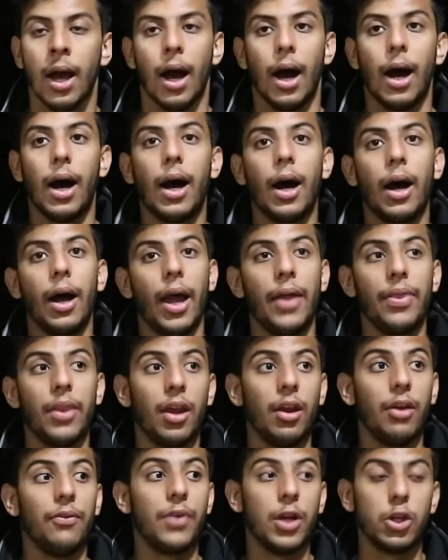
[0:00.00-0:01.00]
and
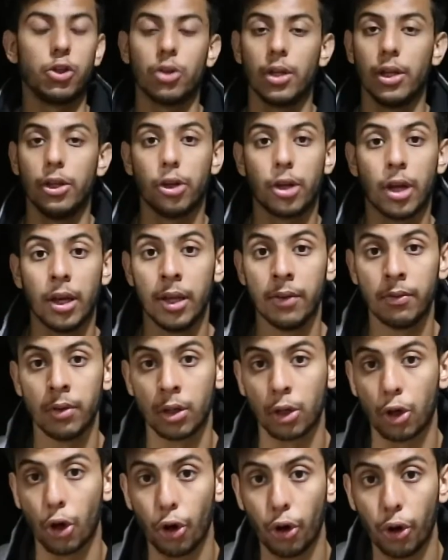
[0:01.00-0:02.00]
then eventually you can
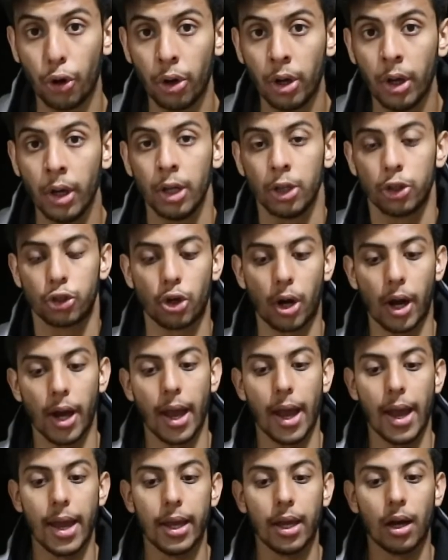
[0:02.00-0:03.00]
even go
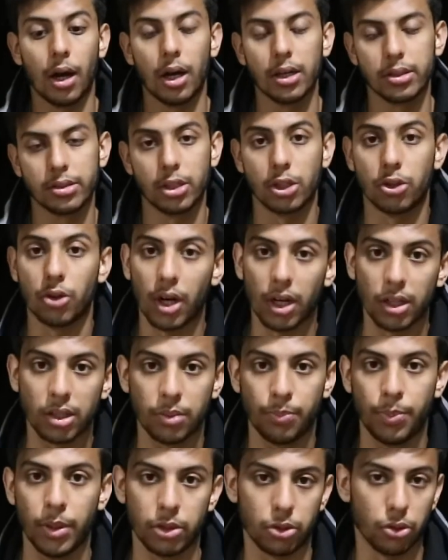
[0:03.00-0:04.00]
try a arse to
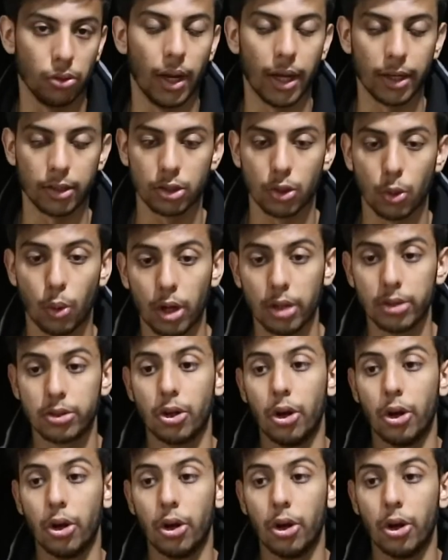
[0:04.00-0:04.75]
grass pistol leg squat.